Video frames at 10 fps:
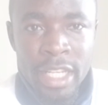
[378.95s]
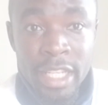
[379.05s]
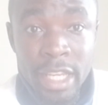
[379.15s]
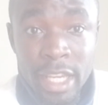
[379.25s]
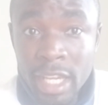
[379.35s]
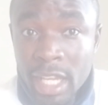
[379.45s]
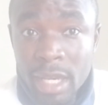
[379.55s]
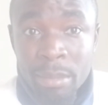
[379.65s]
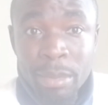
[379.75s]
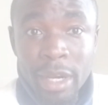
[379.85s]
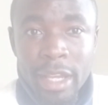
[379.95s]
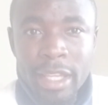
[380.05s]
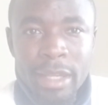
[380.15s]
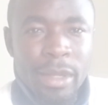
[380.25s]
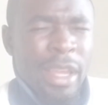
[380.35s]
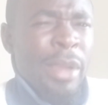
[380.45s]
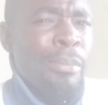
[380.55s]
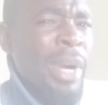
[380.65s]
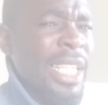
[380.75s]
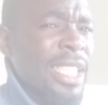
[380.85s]
league by a
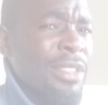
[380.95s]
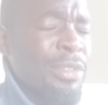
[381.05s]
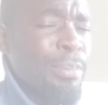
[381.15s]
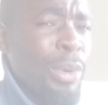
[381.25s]
massive